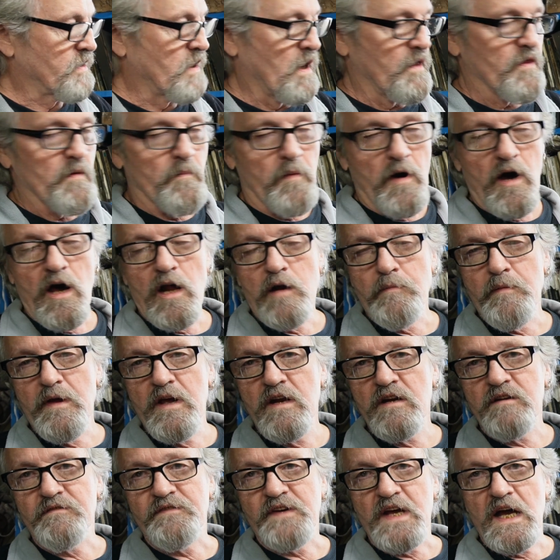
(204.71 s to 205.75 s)
on the bottom
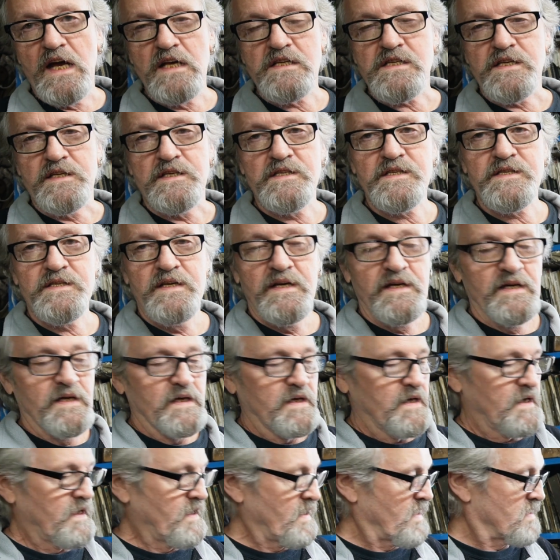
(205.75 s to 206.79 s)
end of Gus's,
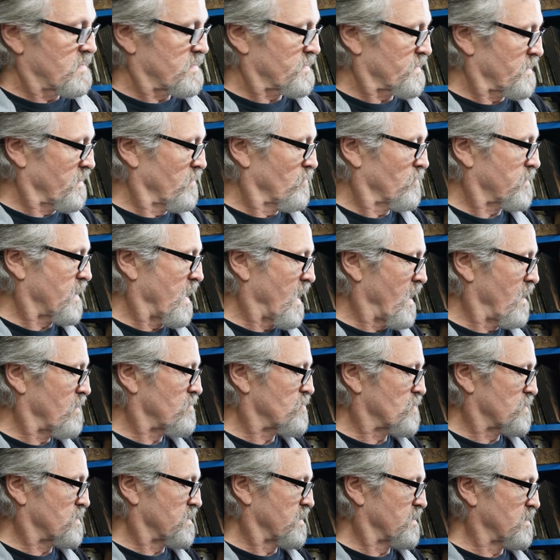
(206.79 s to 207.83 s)
it had steel
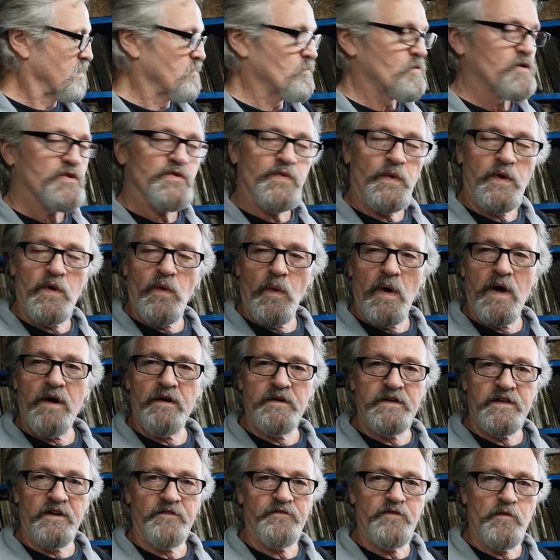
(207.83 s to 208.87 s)
cages in them which require a
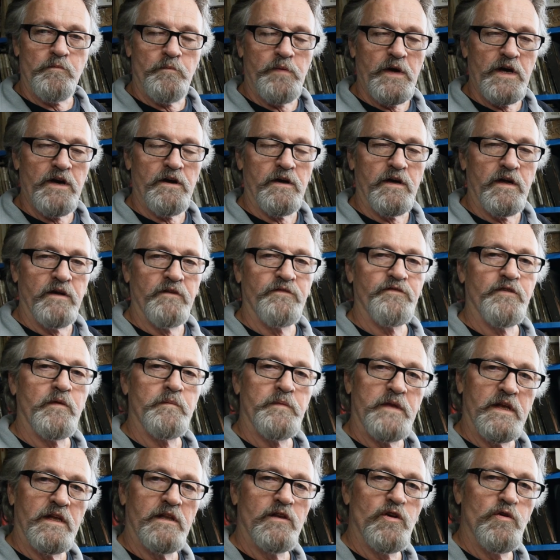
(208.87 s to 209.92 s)
different bearing from
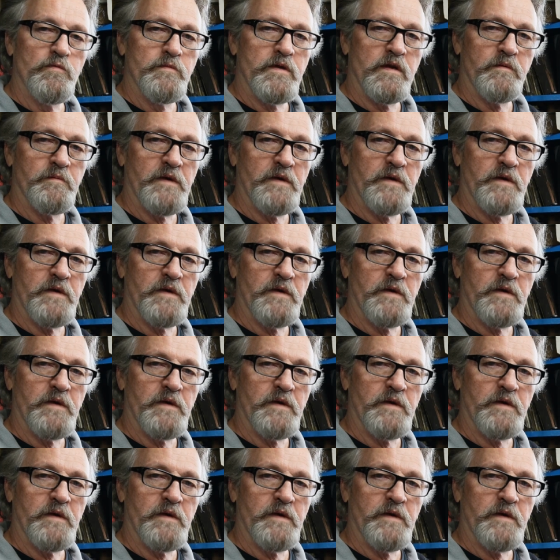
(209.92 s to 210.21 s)
the aluminum